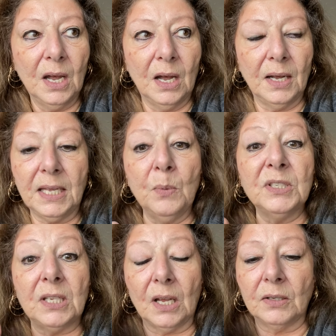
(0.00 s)
Uh, he
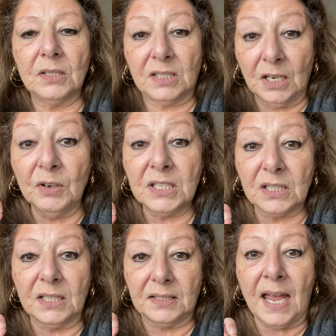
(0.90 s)
was uh,
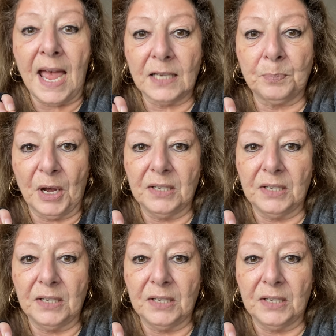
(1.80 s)
seriously attacked by